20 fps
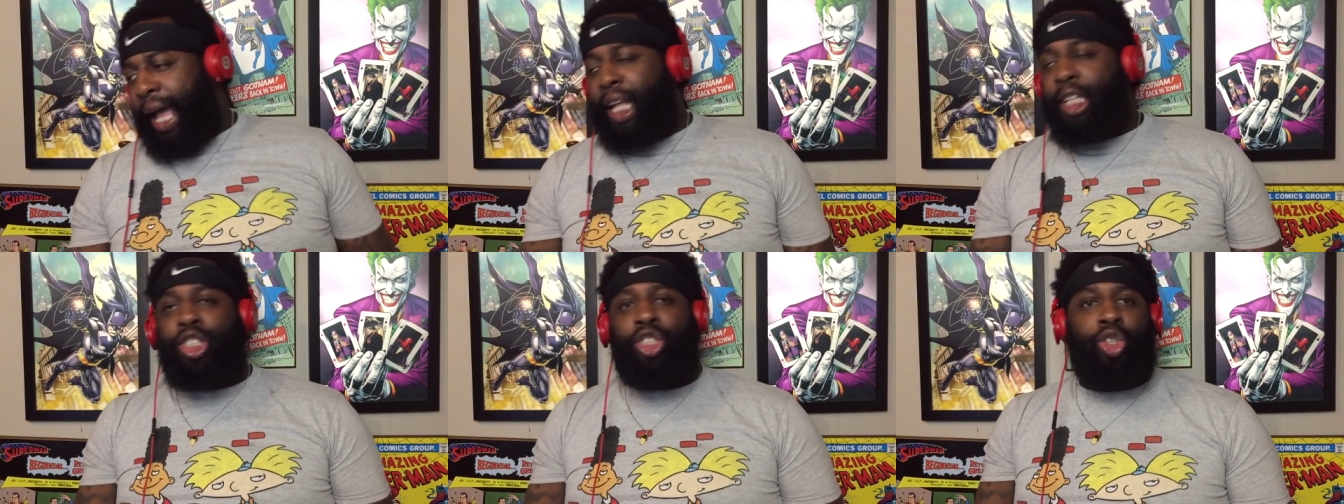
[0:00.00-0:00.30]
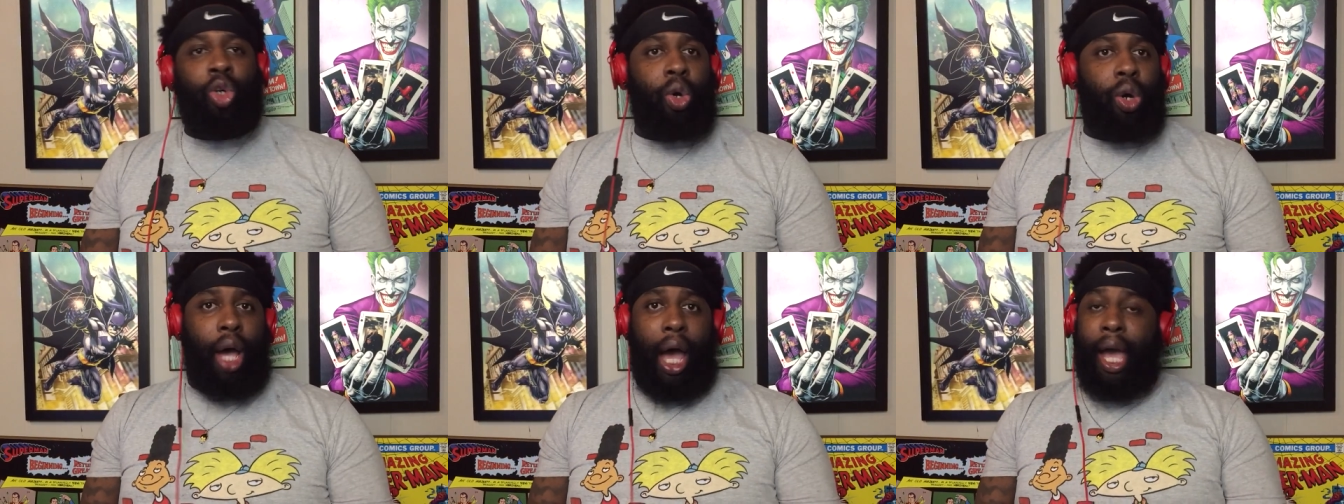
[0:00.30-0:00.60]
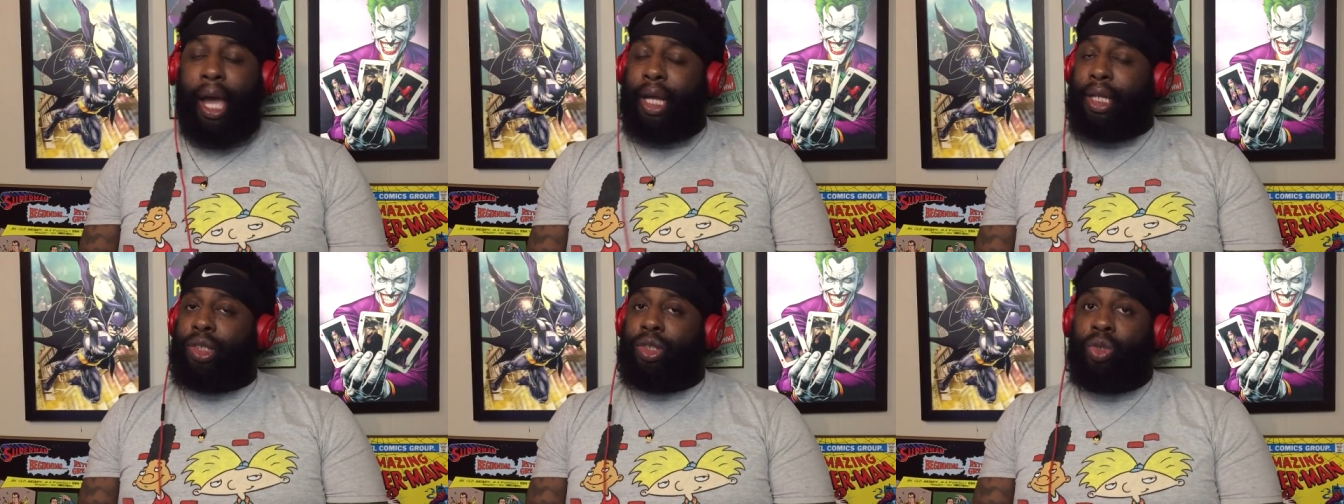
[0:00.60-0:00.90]
I
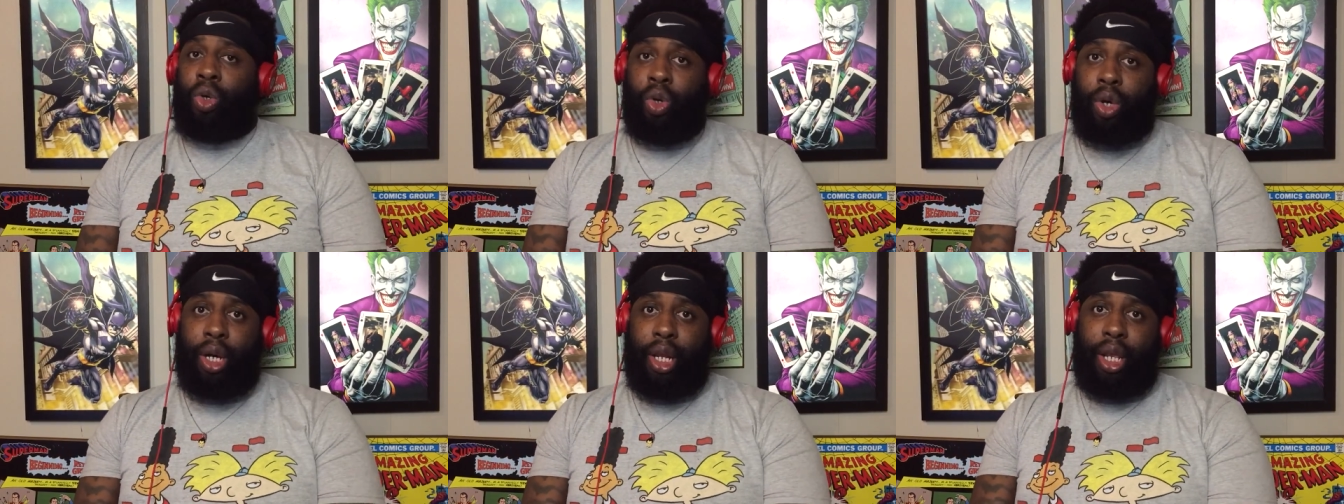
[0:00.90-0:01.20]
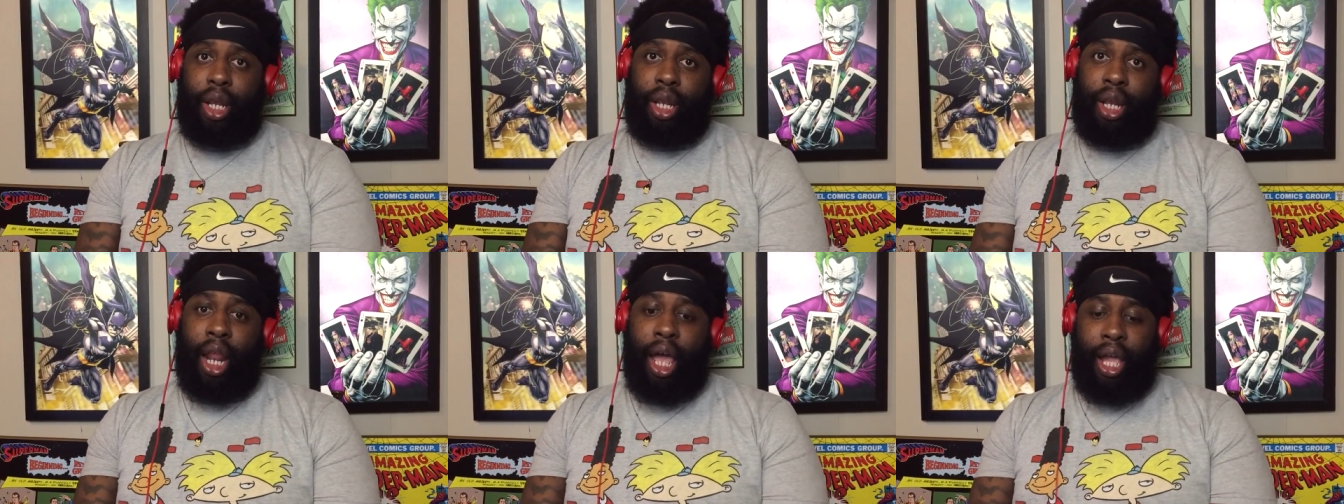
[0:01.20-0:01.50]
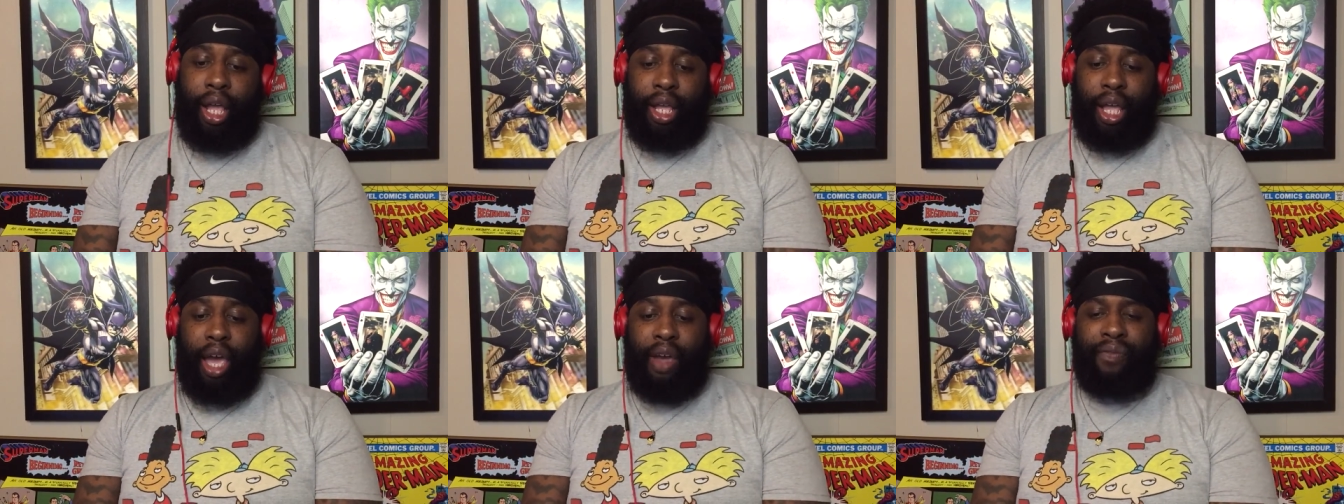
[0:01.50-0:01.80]
enjoyed it.
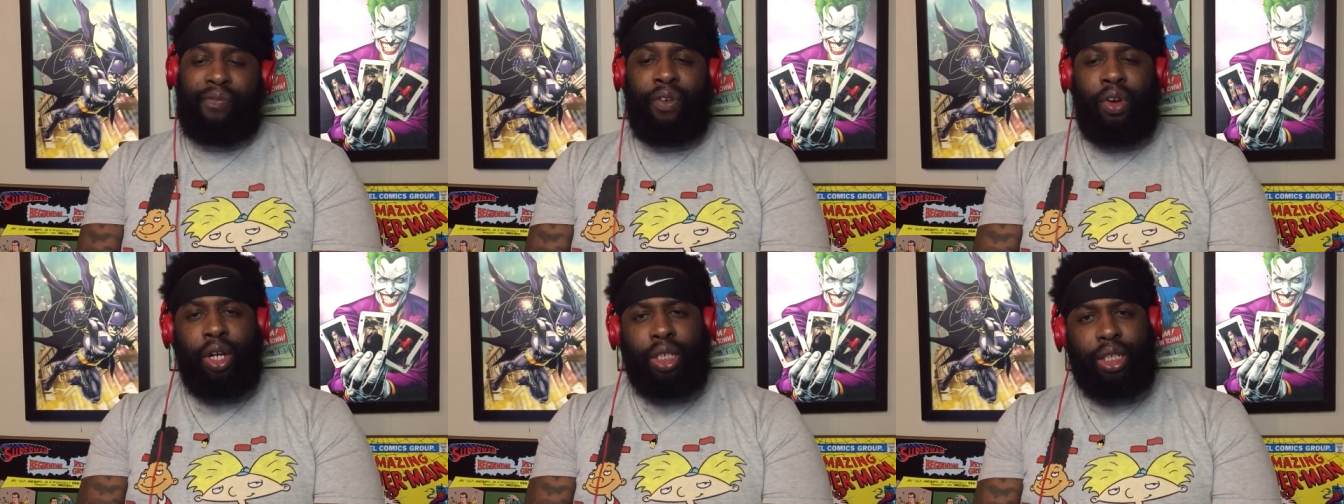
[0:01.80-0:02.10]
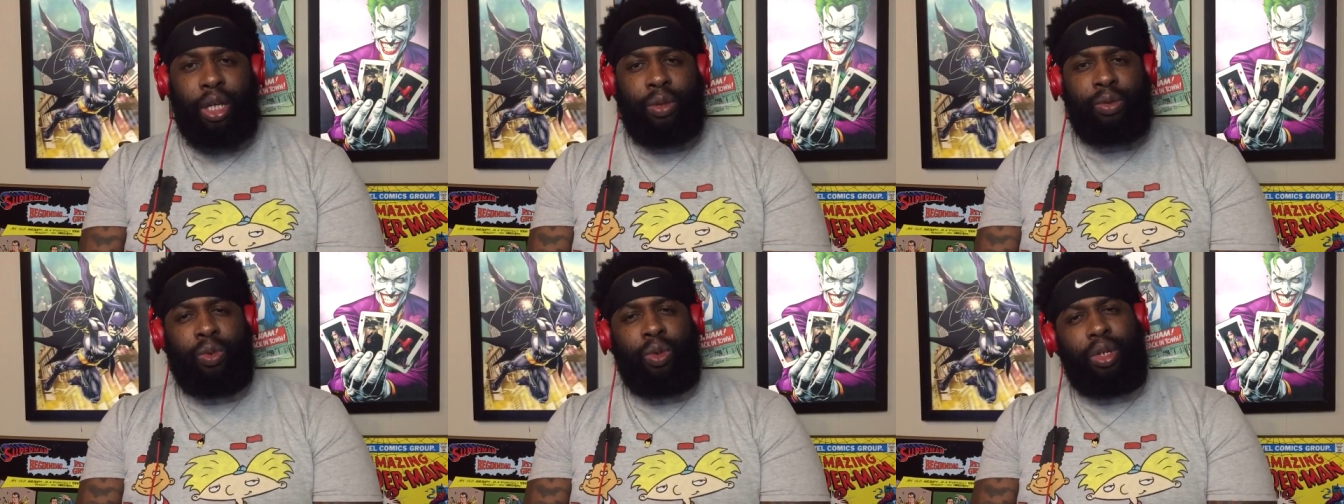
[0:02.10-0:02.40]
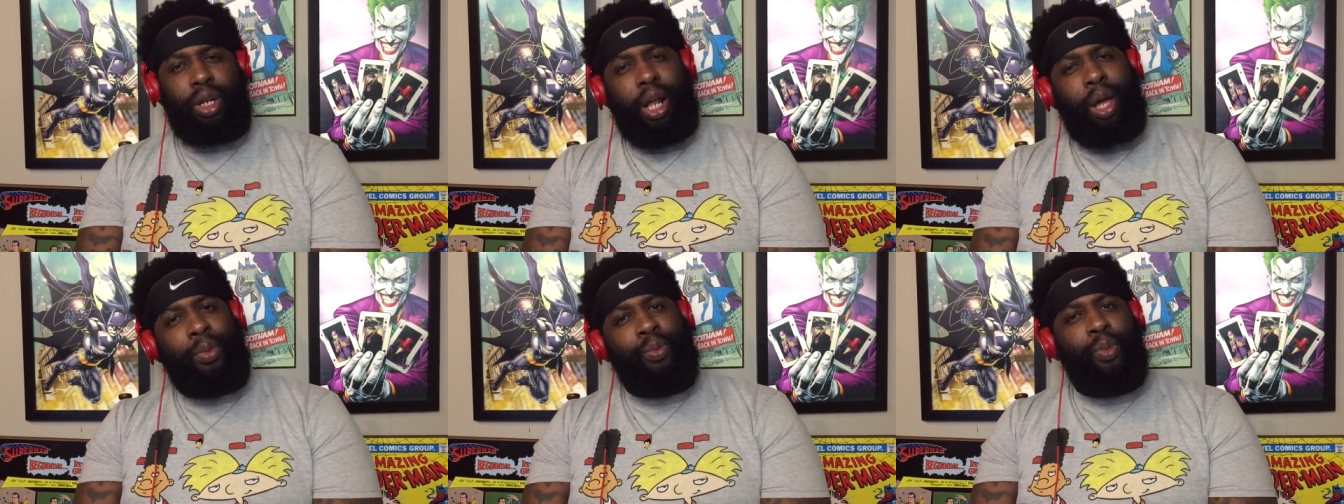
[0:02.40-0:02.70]
Like, at first, I was
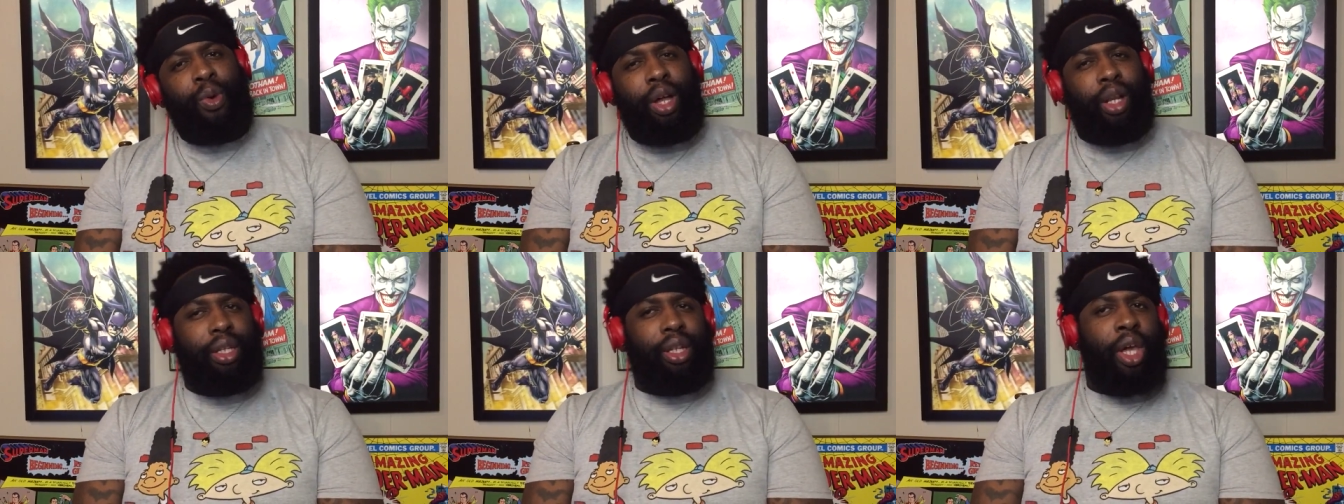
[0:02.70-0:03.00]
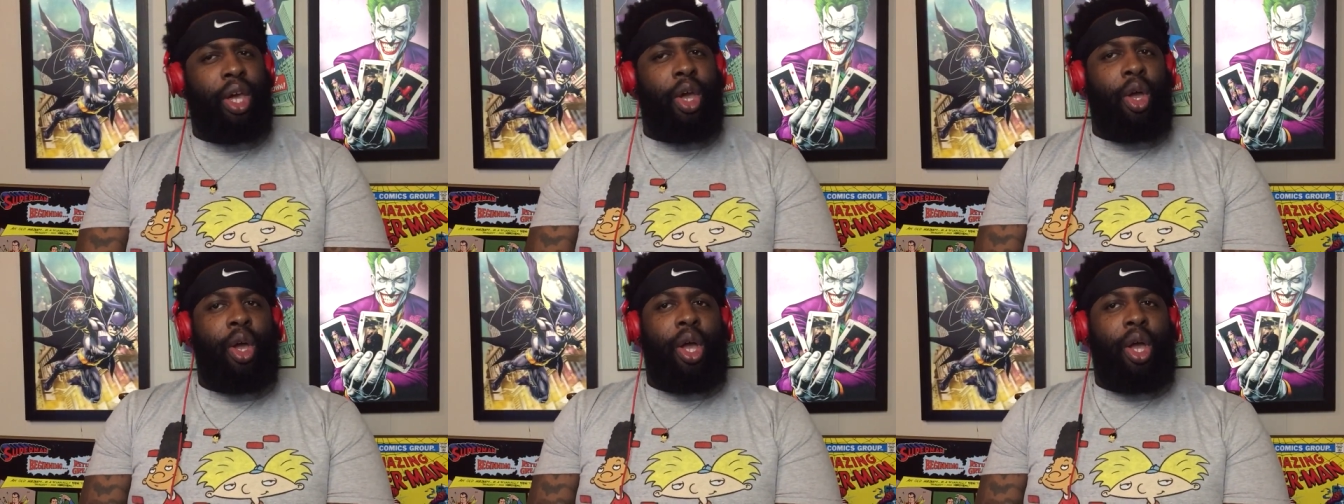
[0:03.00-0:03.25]
wondering, like, what?